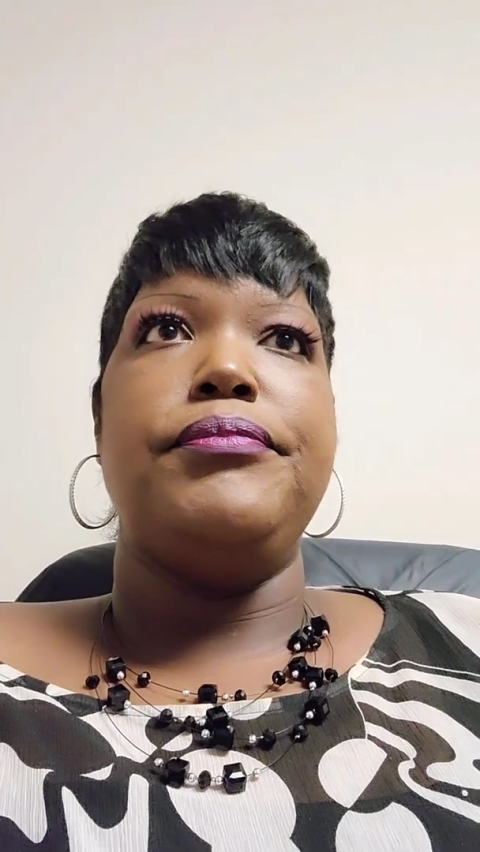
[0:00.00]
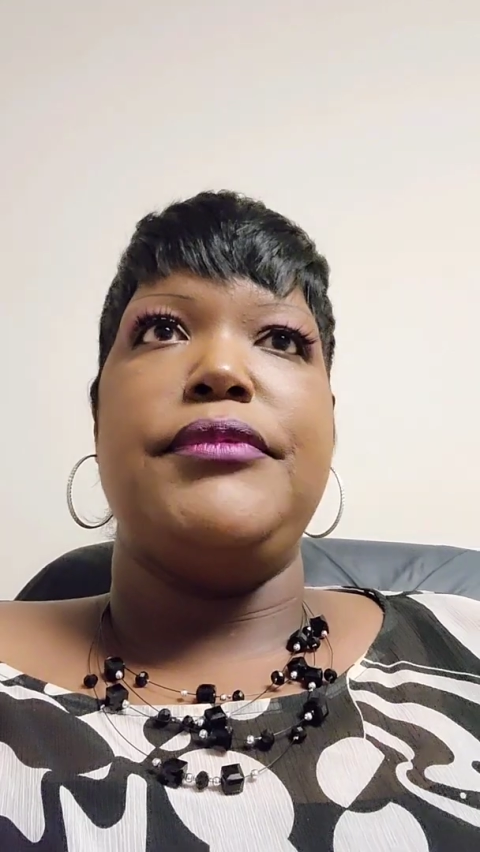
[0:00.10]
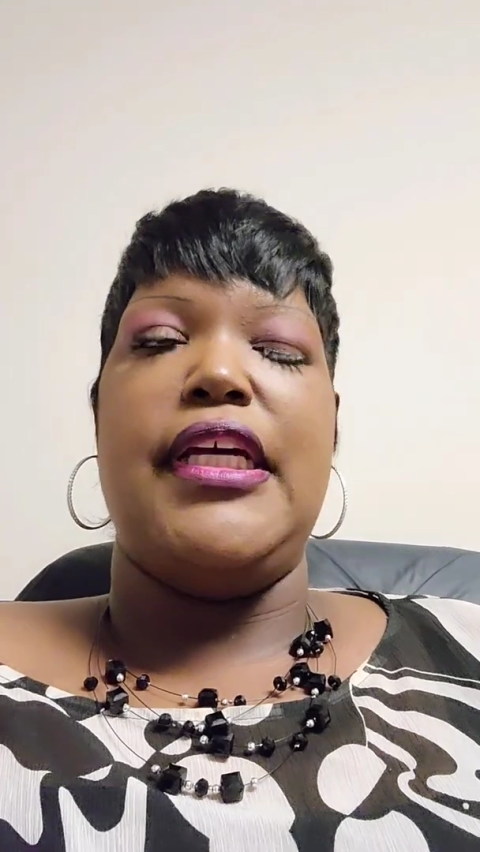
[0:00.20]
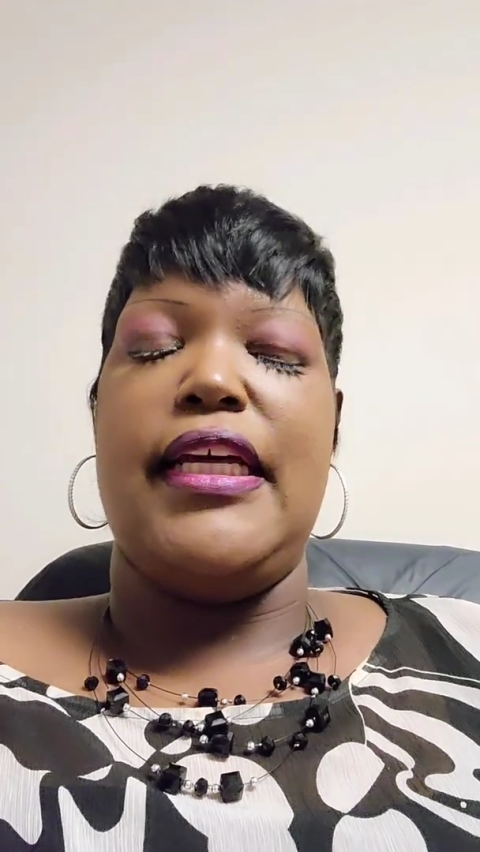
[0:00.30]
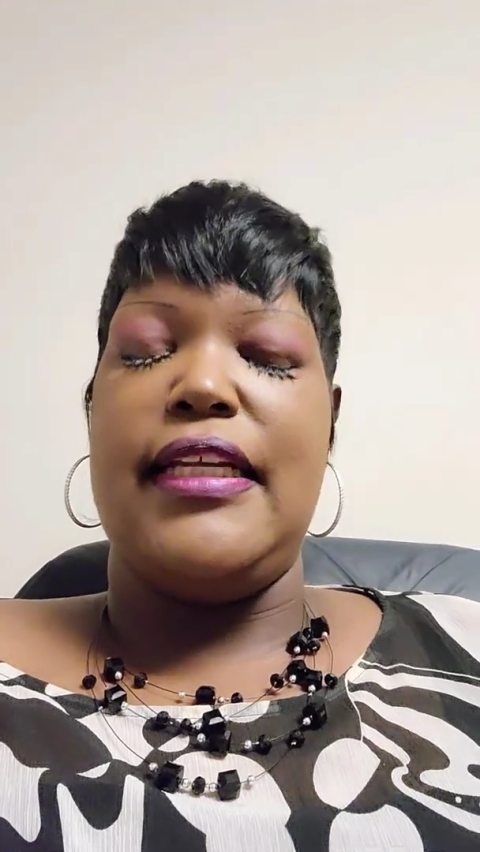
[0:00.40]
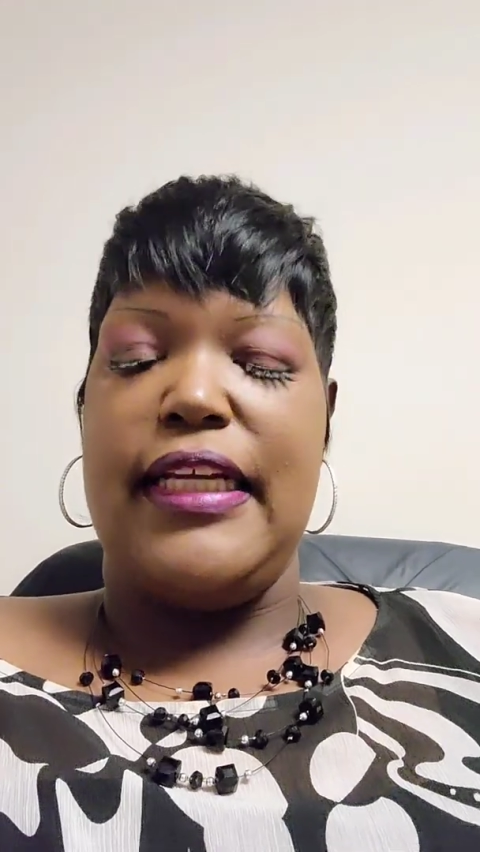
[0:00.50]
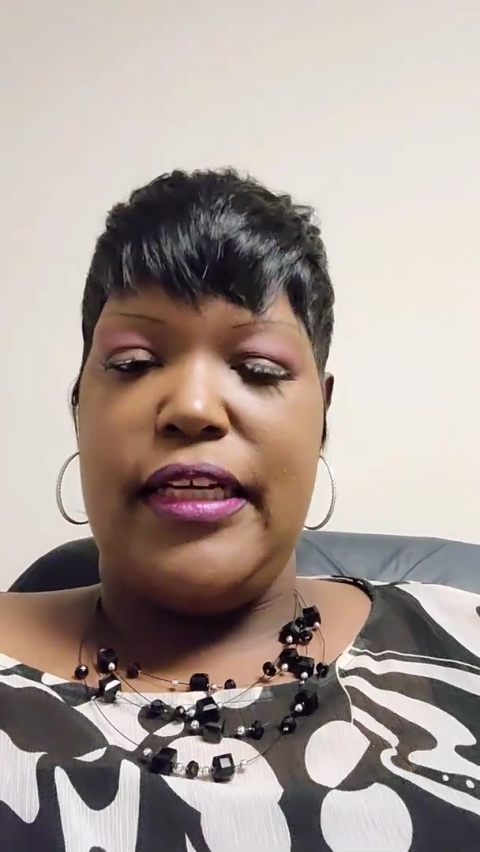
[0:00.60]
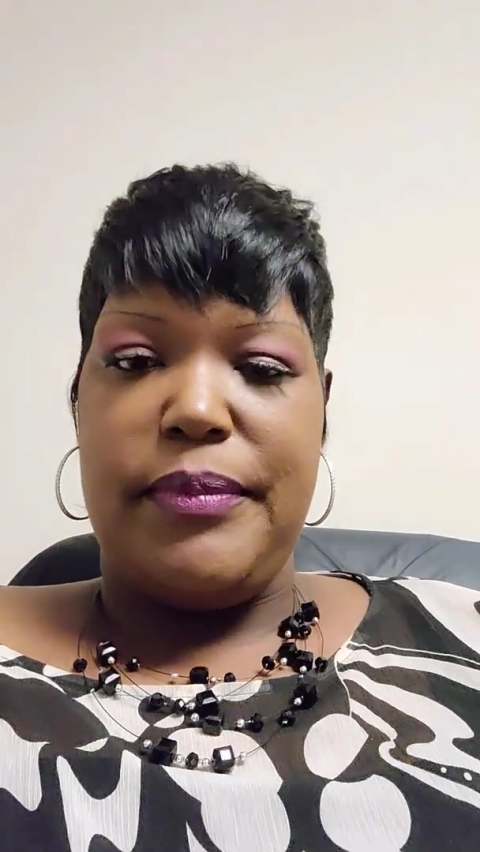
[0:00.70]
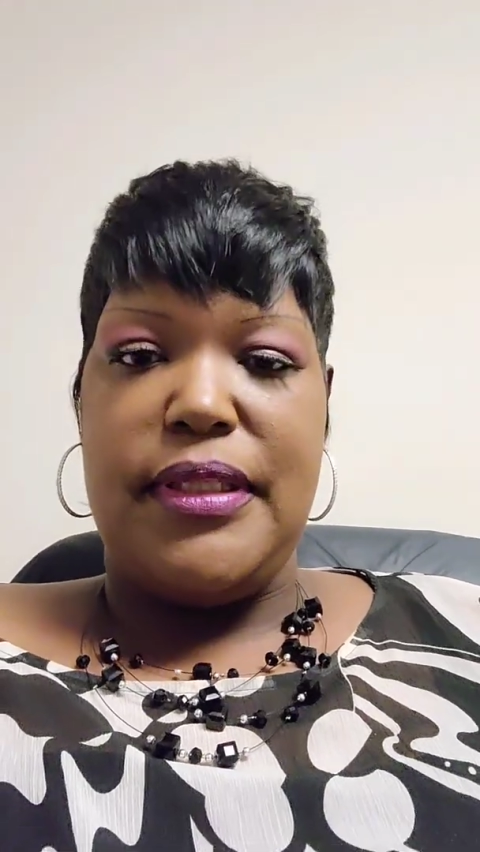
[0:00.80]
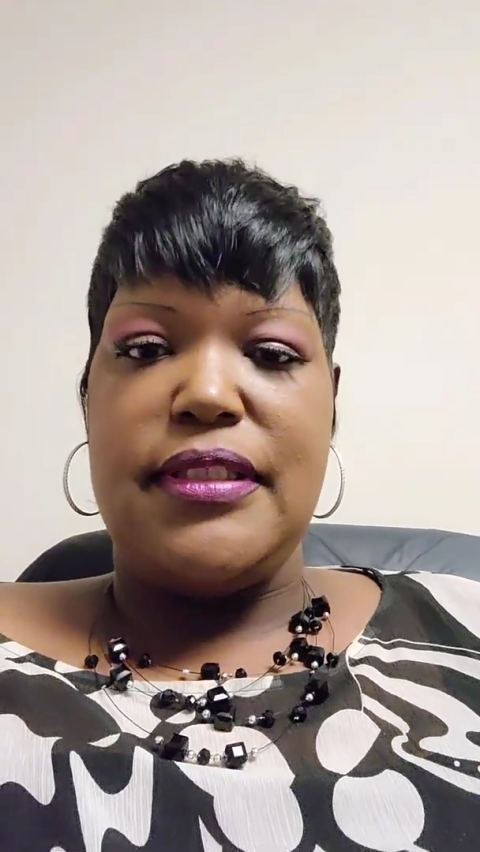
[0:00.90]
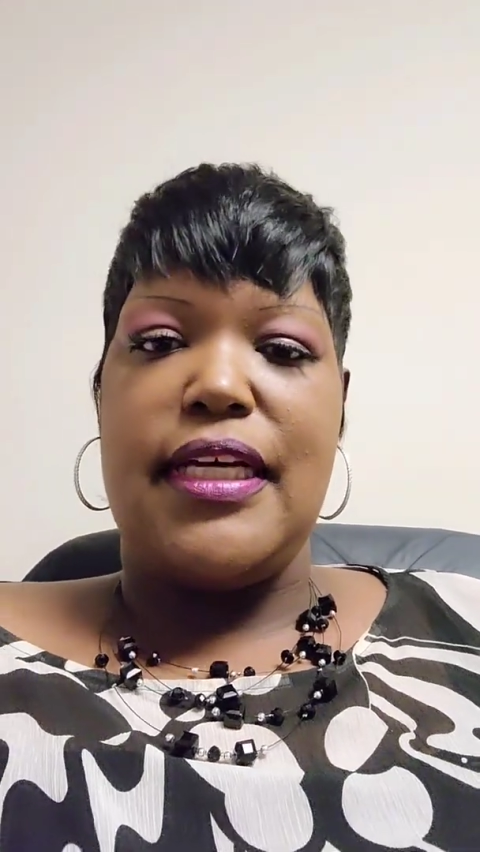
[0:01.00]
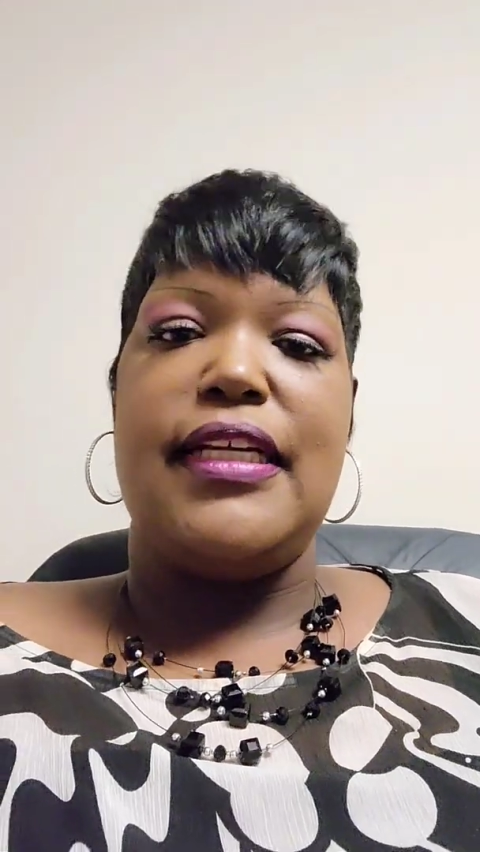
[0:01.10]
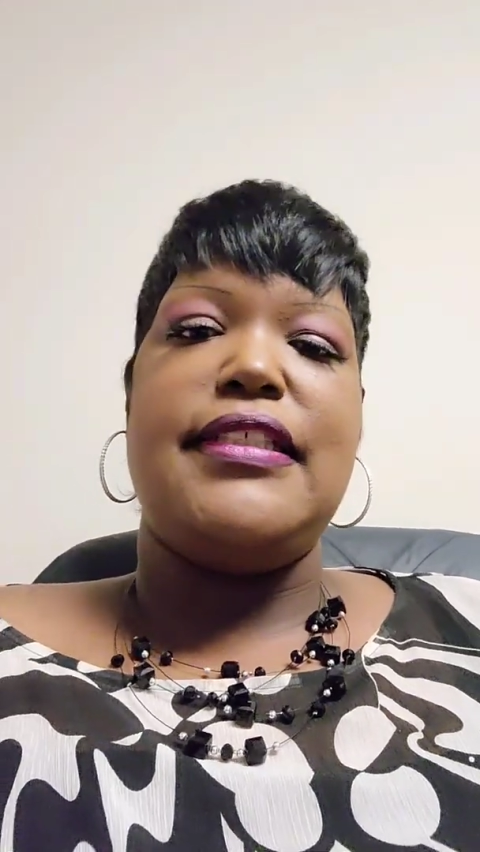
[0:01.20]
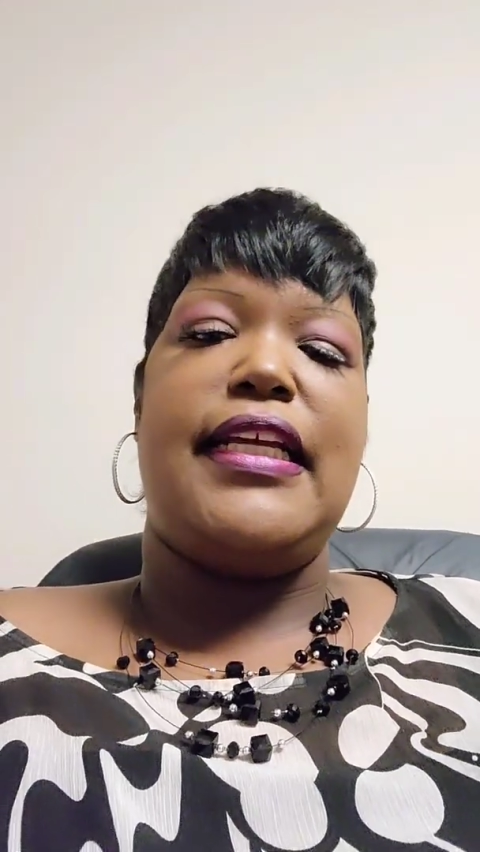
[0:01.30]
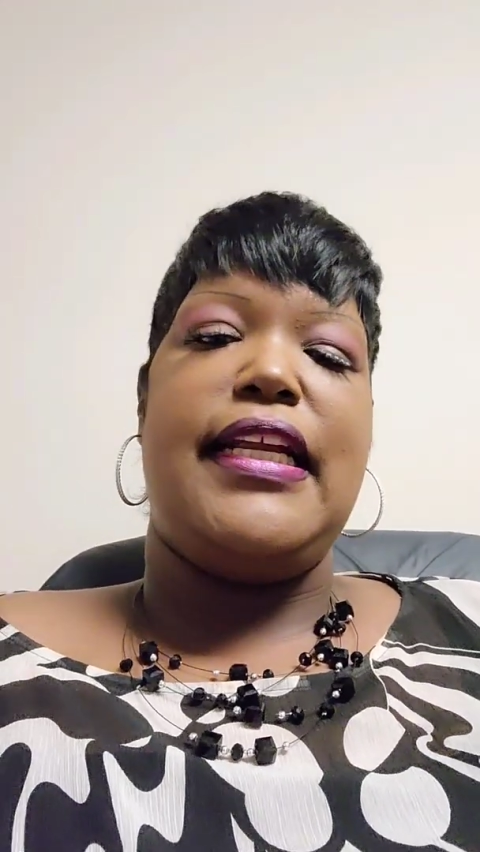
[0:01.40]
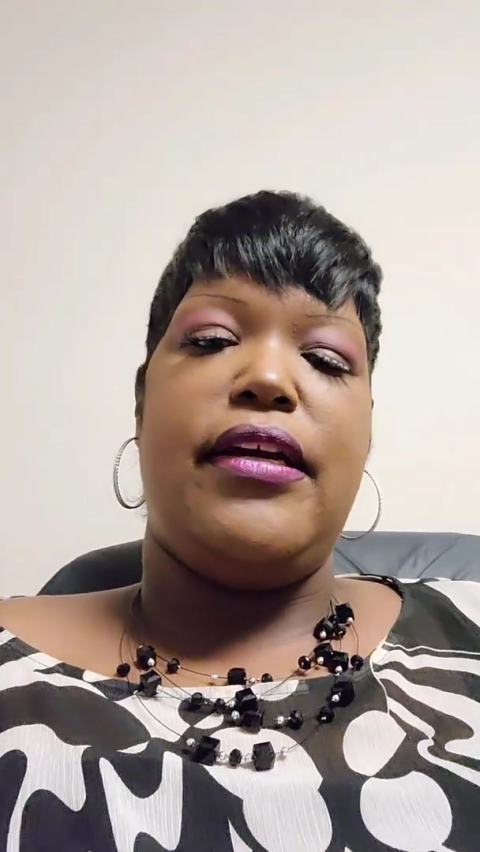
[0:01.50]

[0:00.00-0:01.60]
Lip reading: Then in the meantime, they said they're